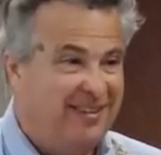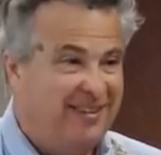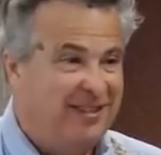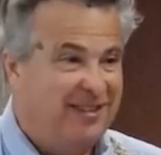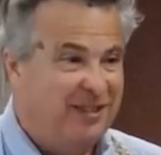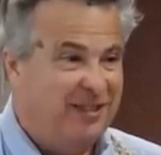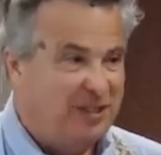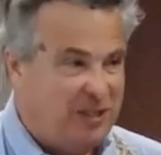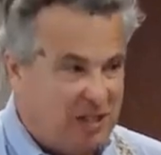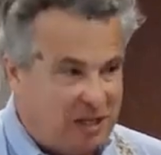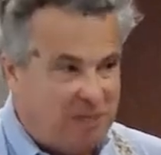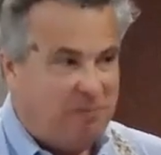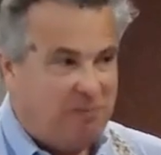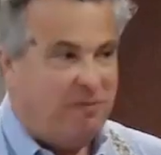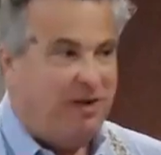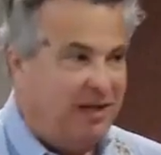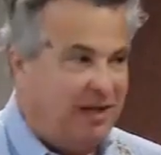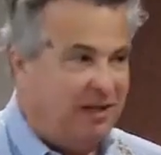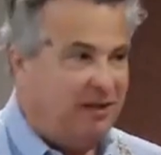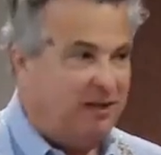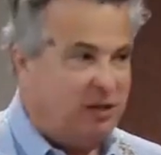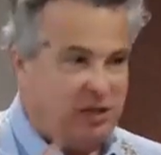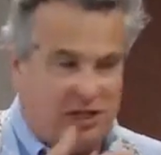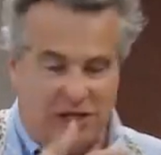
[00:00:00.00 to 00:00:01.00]
Seek
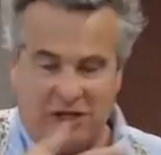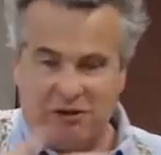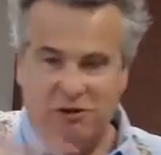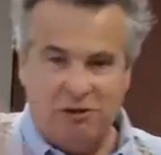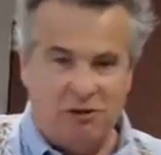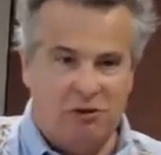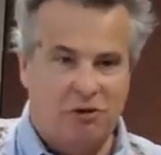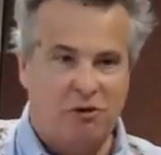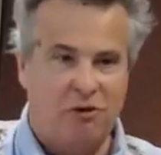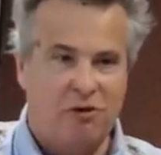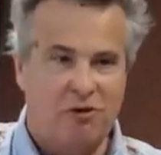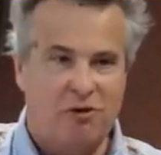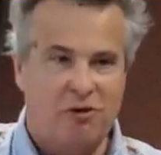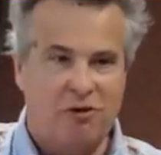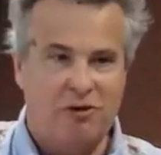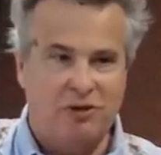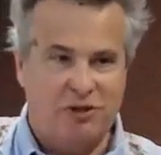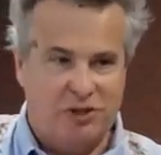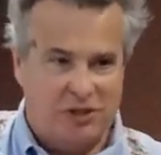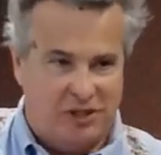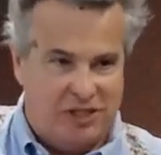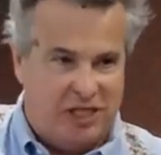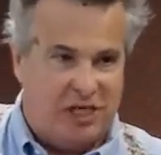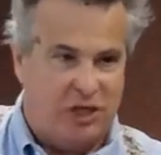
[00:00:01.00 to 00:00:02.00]
me, seek the Lord,
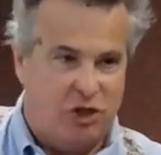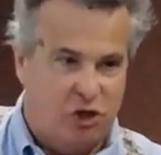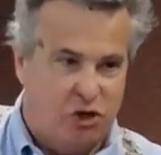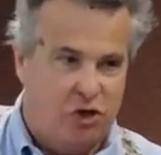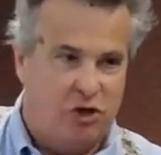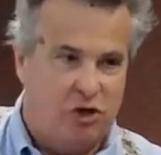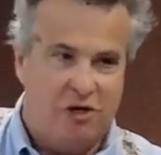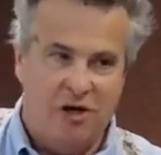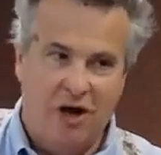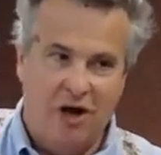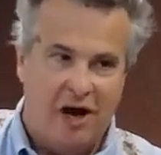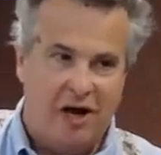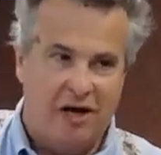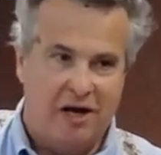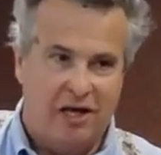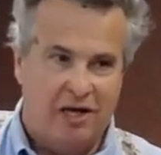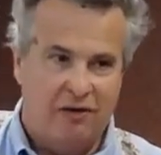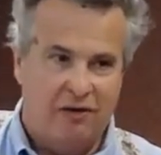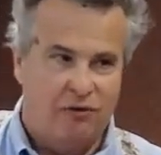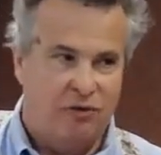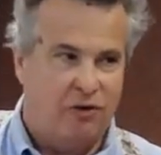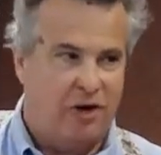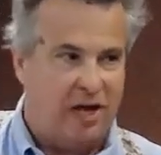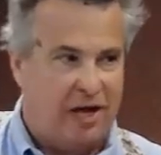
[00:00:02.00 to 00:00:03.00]
seek good, not
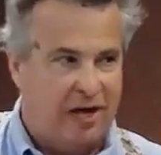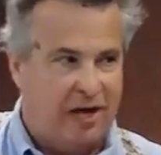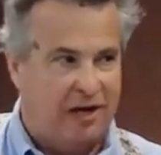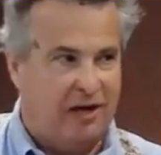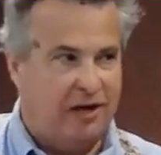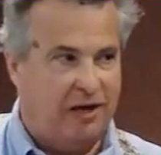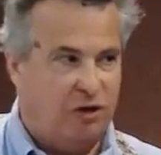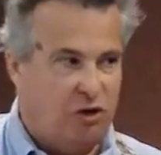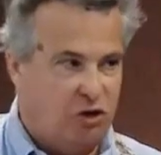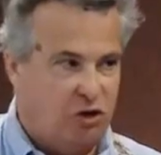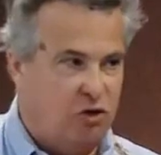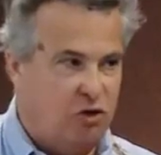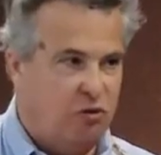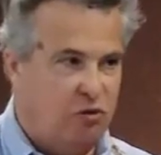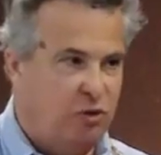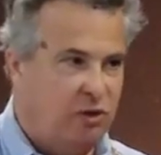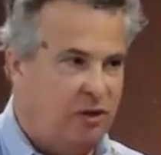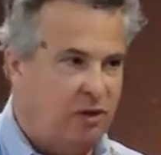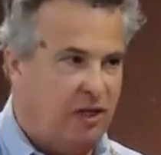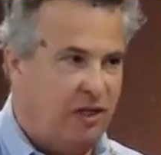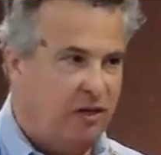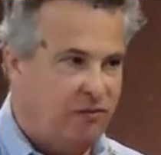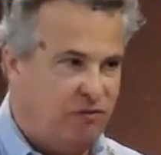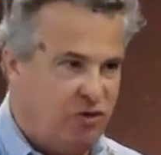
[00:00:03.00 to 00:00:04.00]
evil, and you will
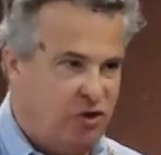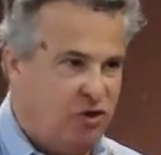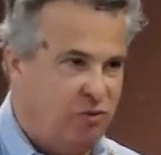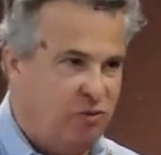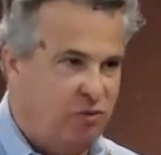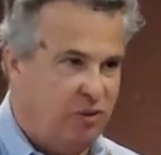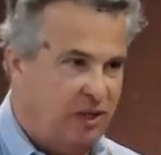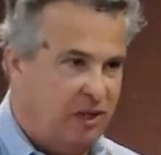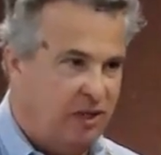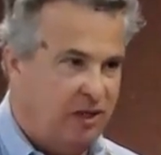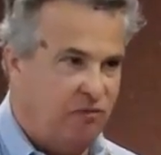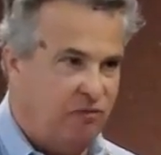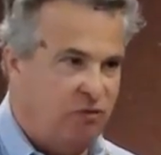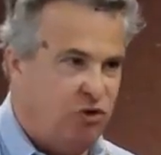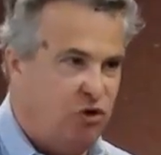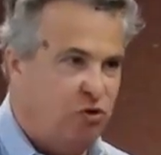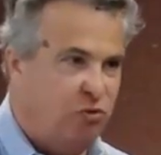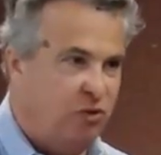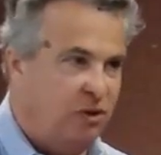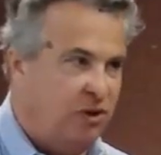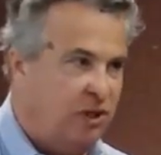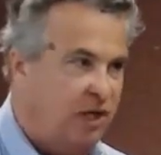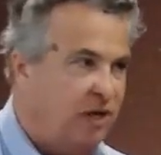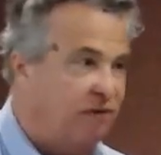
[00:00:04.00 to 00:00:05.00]
live, you will live, you
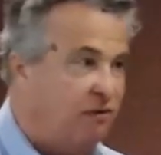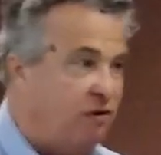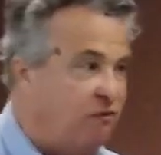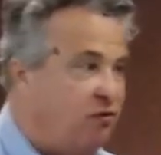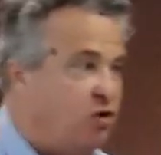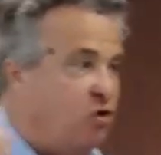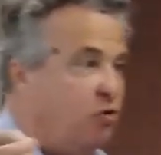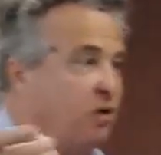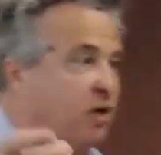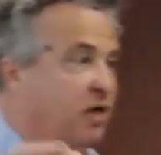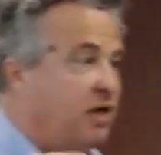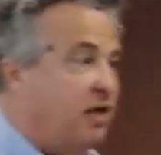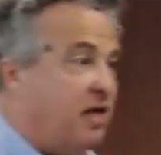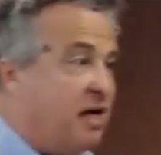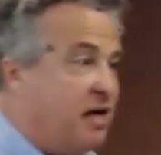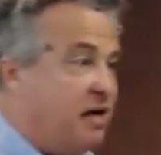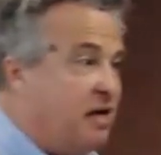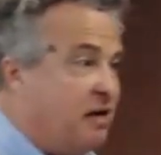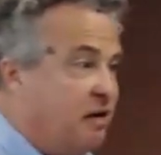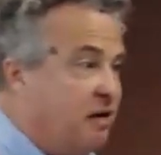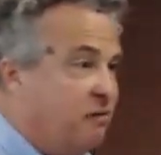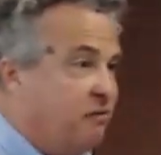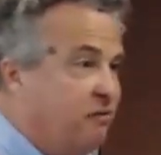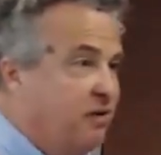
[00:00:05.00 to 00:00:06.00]
will live. If you want to
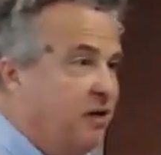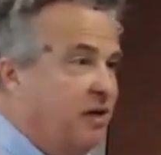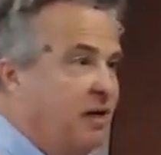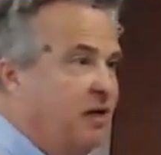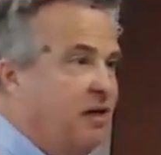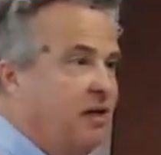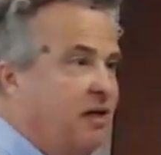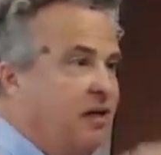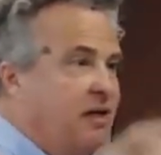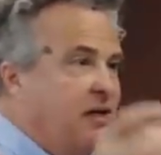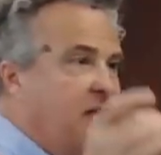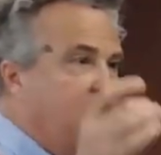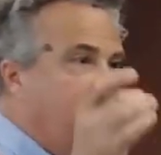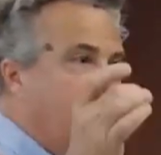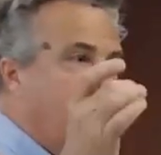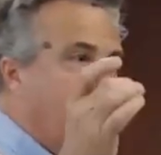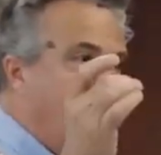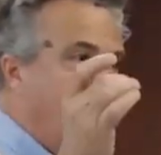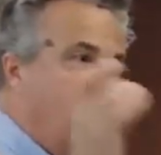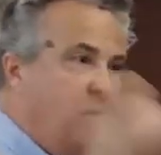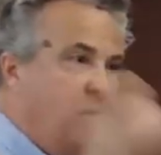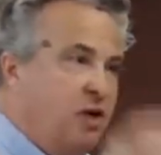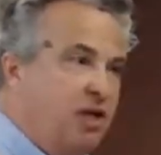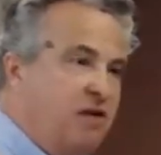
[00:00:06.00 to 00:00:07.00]
live,
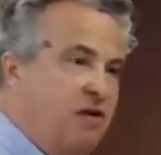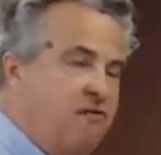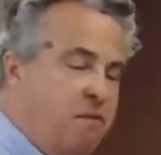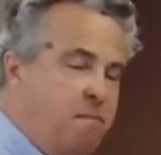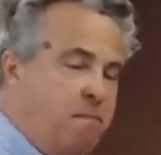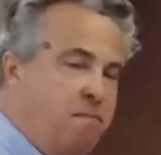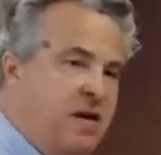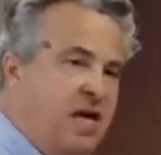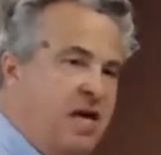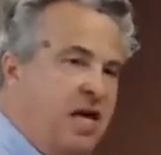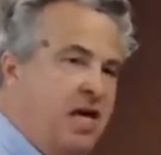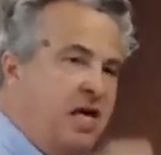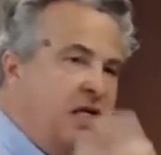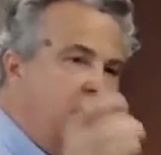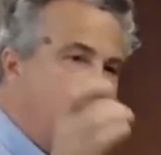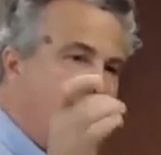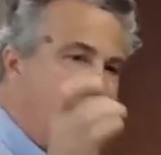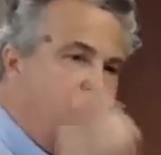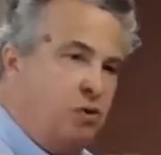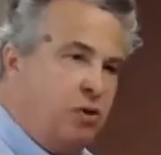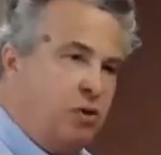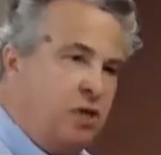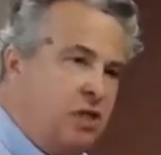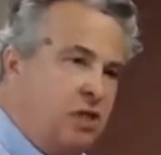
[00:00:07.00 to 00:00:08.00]
if you want to live at peace,
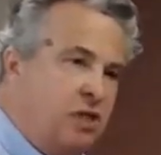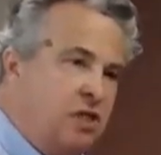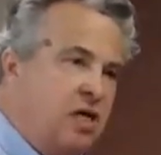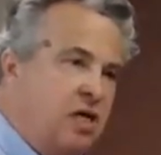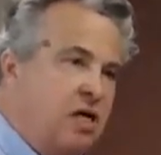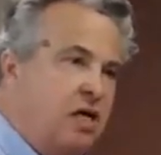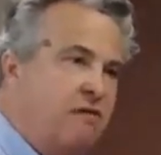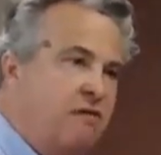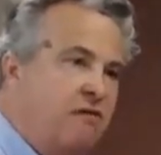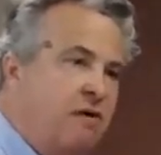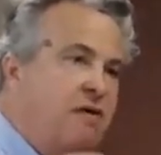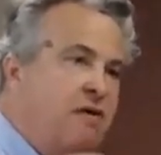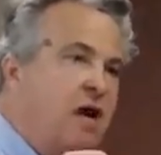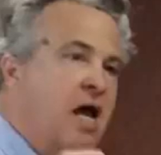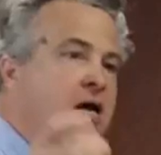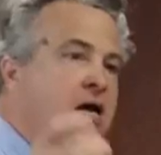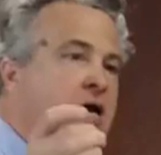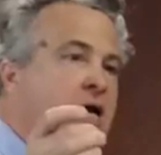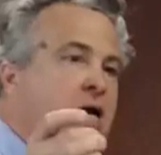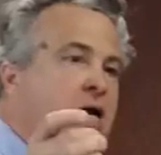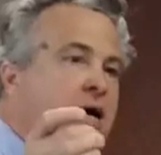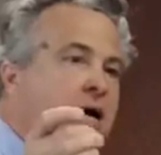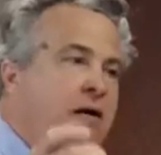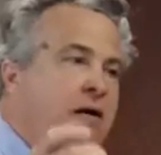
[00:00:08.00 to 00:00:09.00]
if you want to live and,
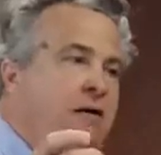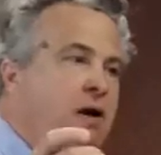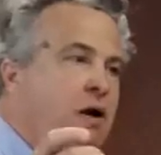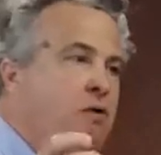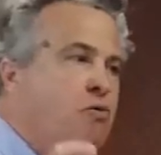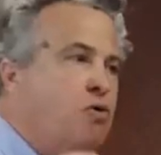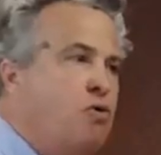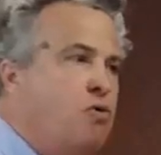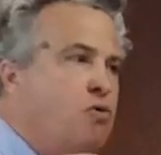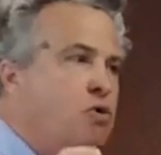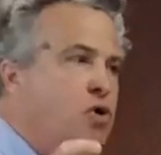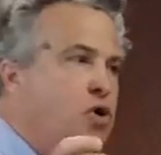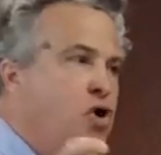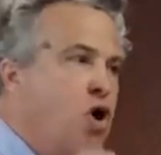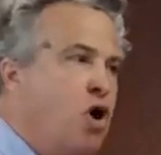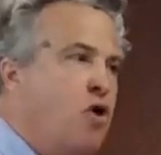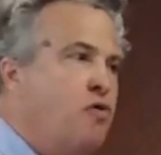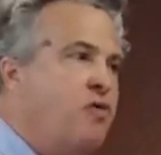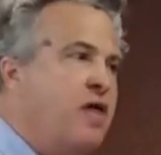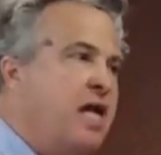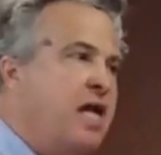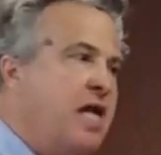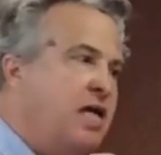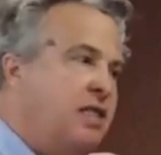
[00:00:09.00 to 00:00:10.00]
and, and know
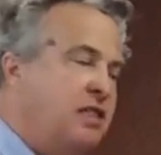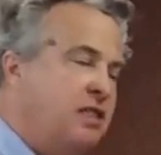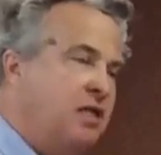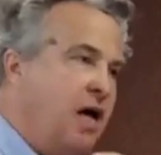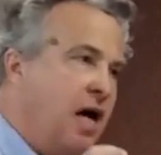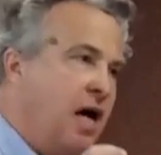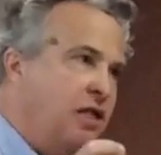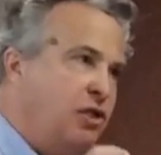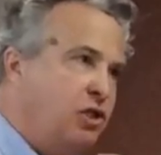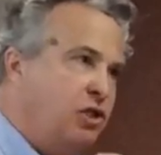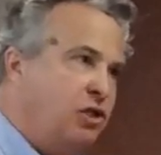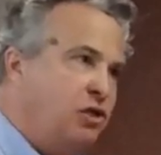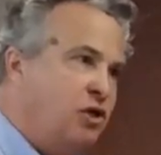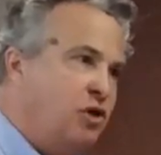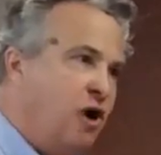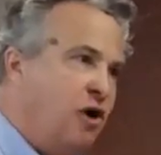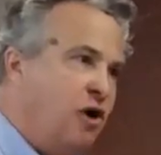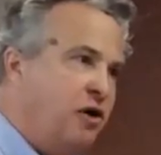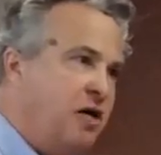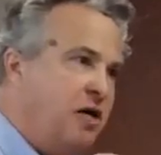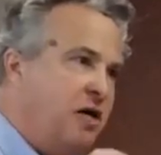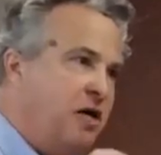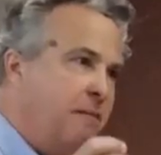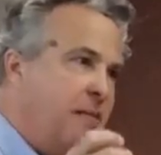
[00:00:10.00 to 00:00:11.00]
that he's not just
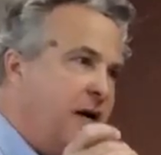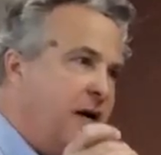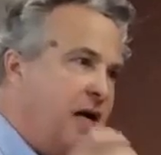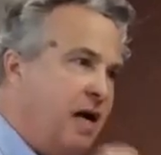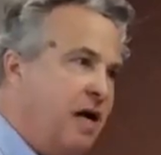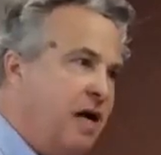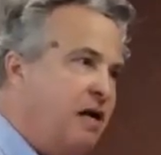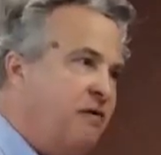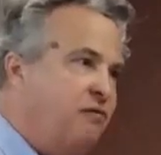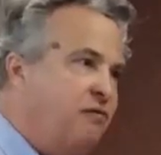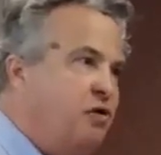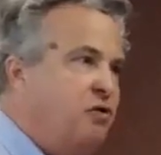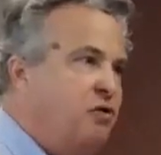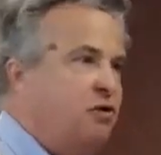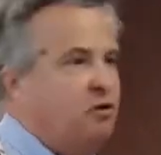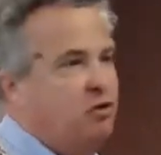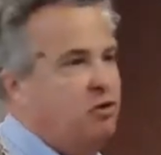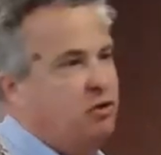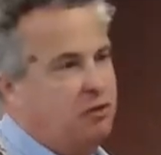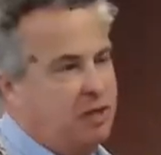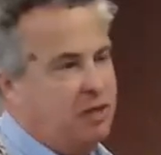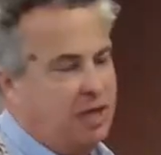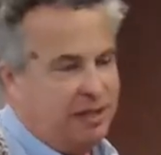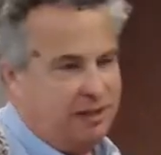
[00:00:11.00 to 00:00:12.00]
talking about, and if you don't,
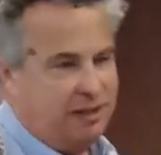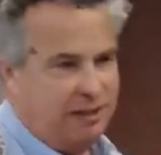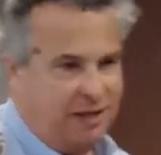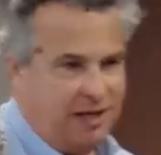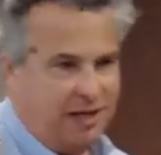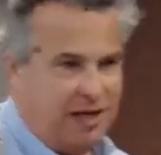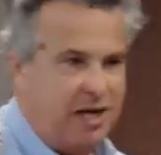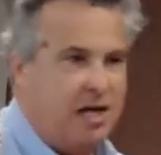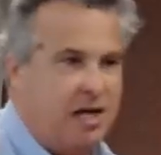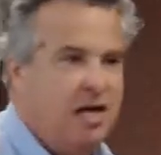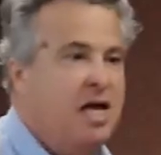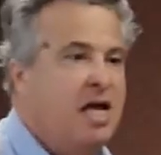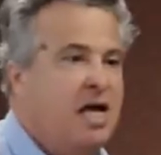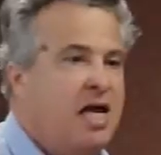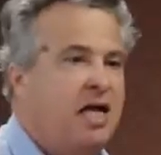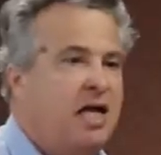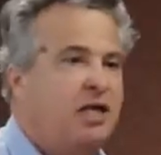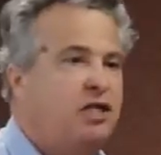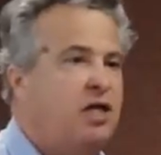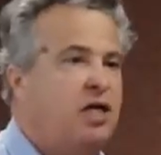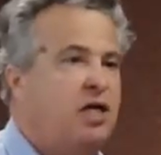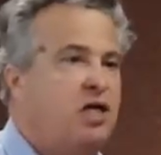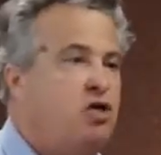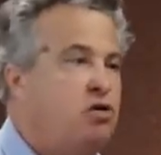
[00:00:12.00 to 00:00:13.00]
you die today,
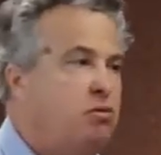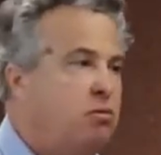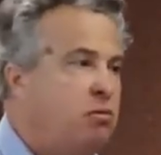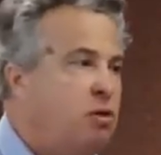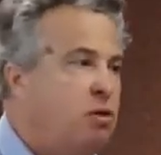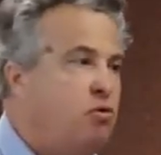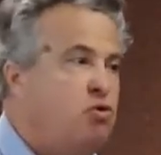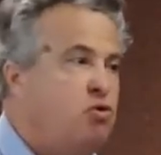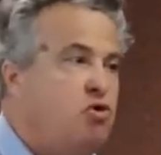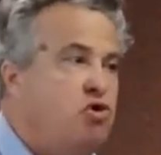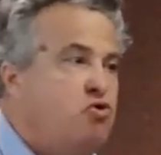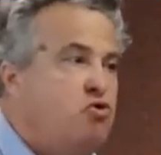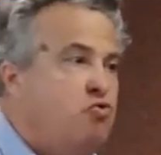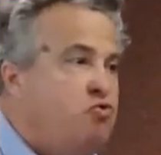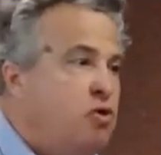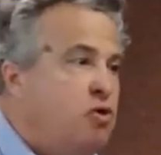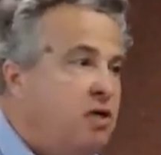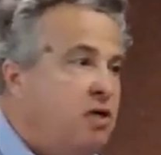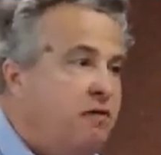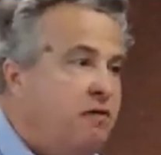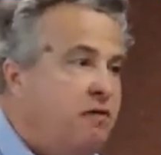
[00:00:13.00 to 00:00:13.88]
it's that you, you will live